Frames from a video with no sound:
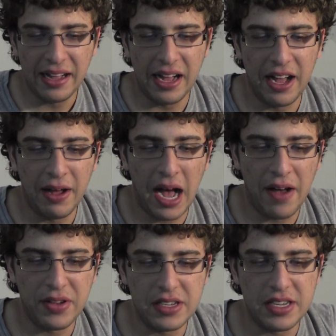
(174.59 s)
uh,
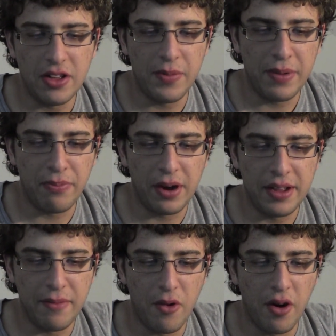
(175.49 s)
obviously there'll be
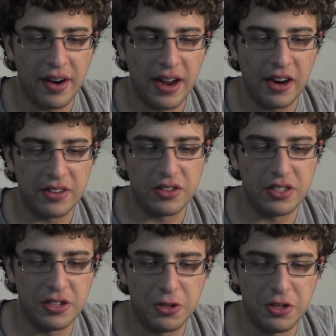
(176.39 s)
plenty more
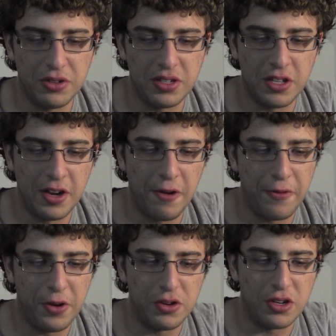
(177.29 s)
characters introduced in the
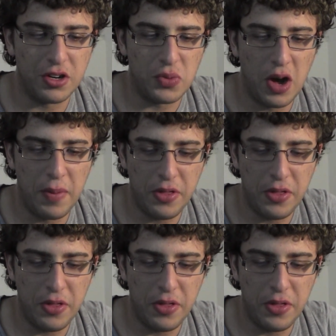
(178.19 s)
near future as well.